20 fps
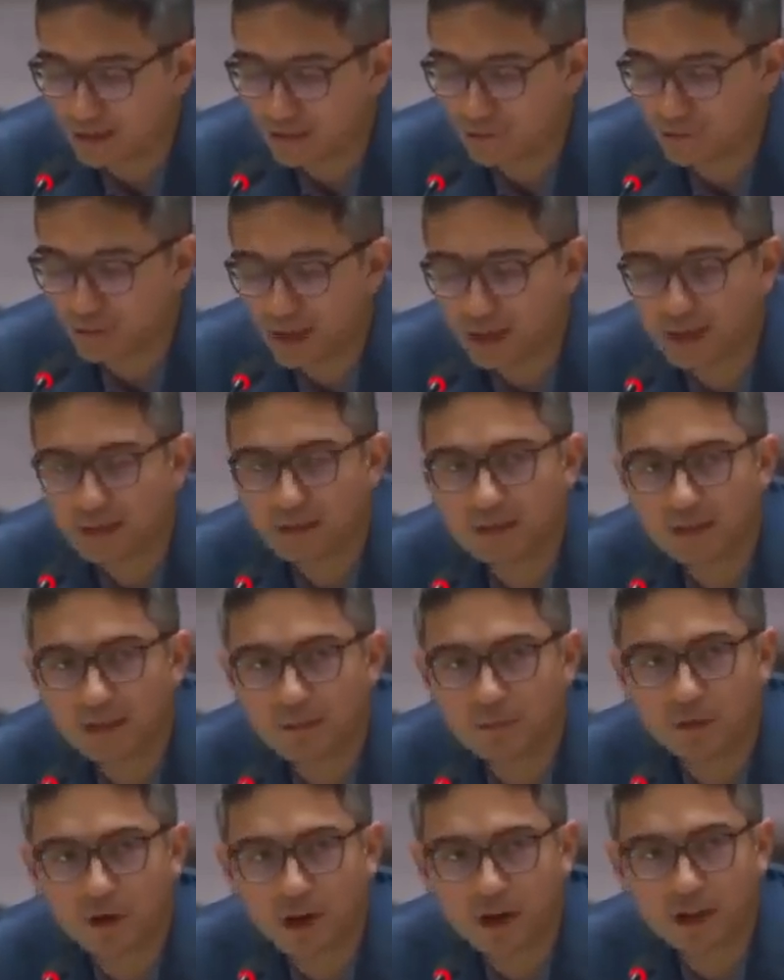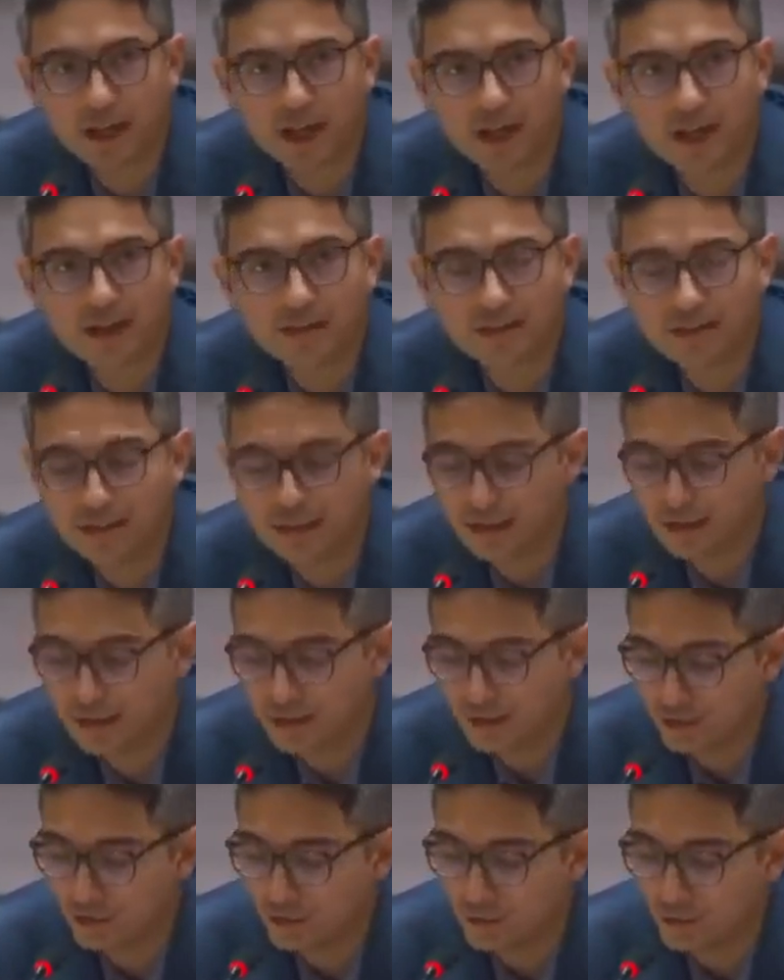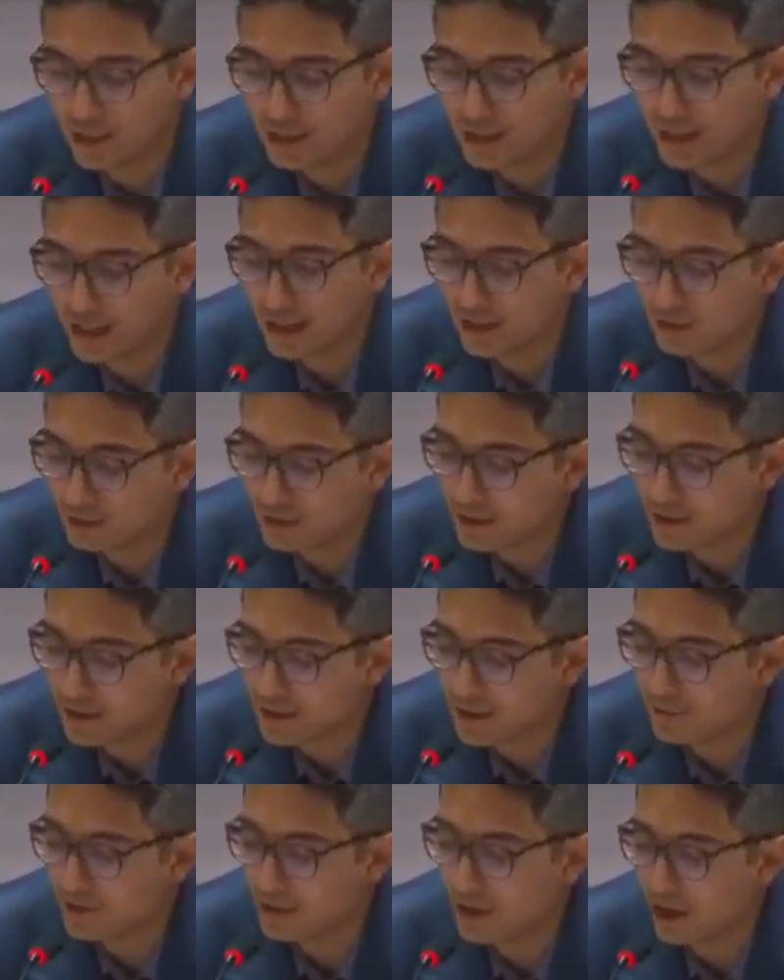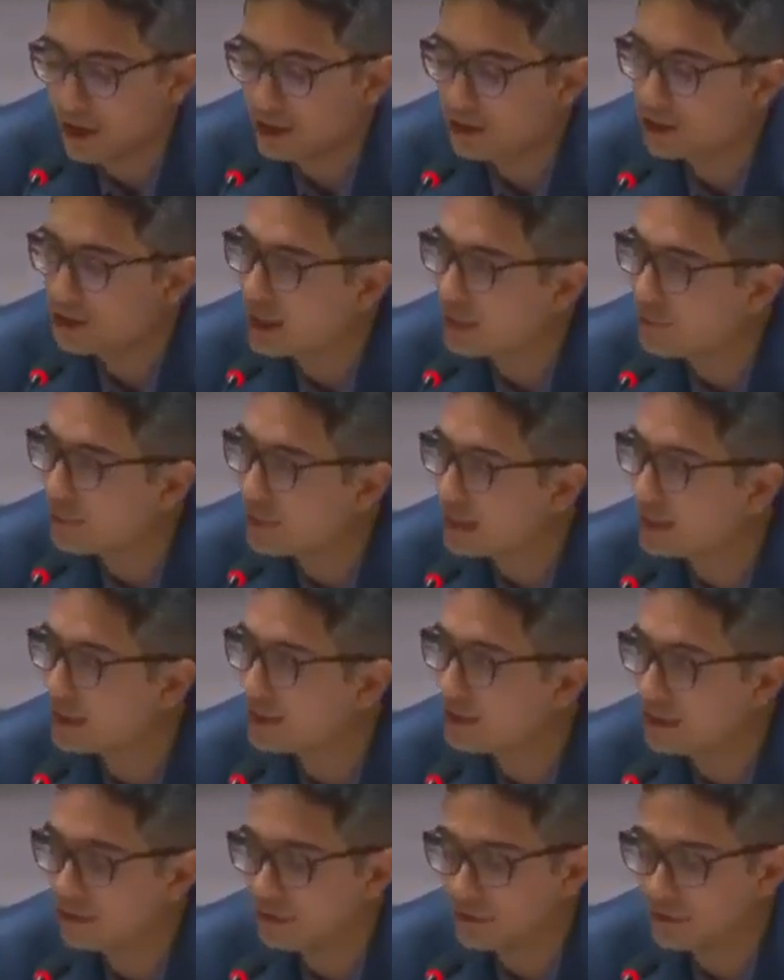regularly broadcasted to media outlets of an oncoming,